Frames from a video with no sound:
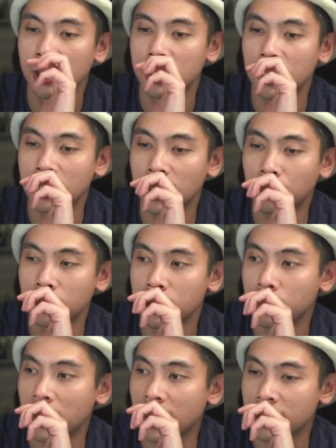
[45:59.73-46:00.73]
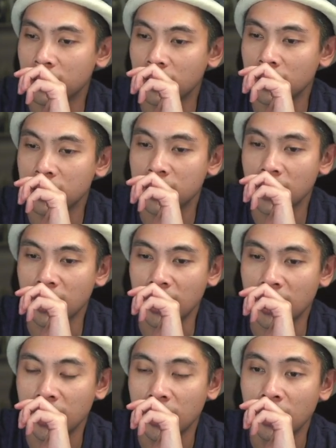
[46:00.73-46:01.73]
See a couple specs on this
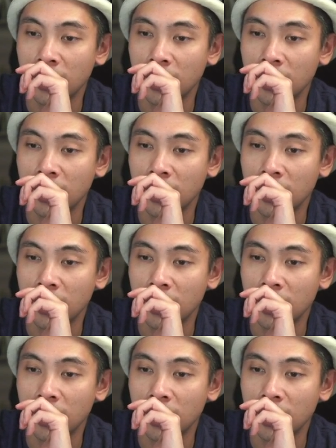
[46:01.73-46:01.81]
guy.